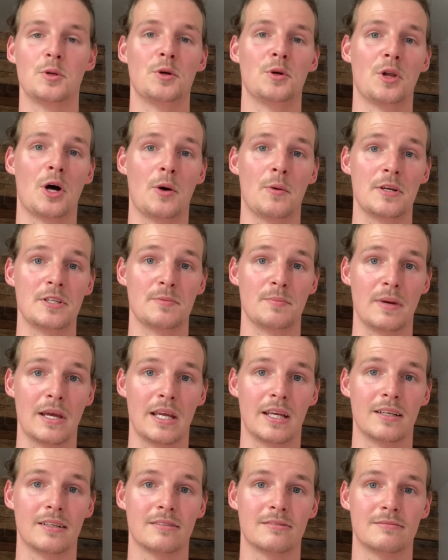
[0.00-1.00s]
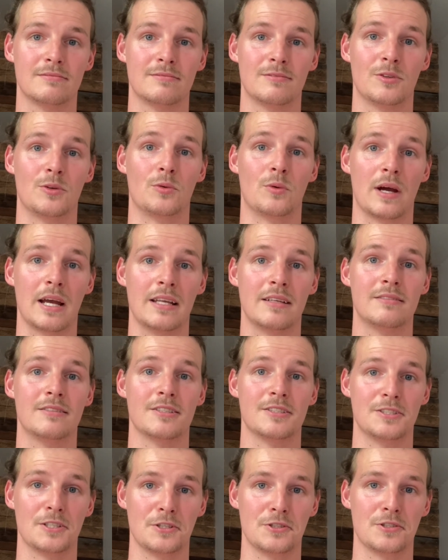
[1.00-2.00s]
don't always make the right
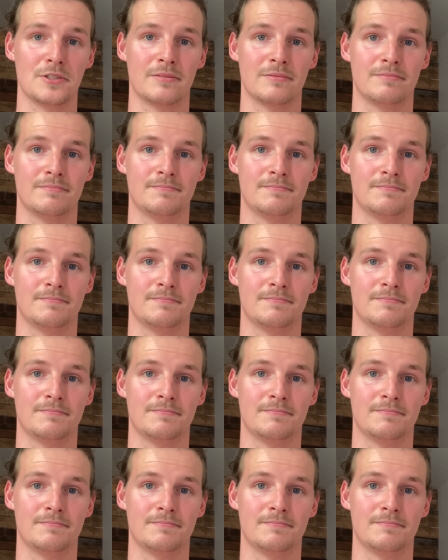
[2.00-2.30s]
decision.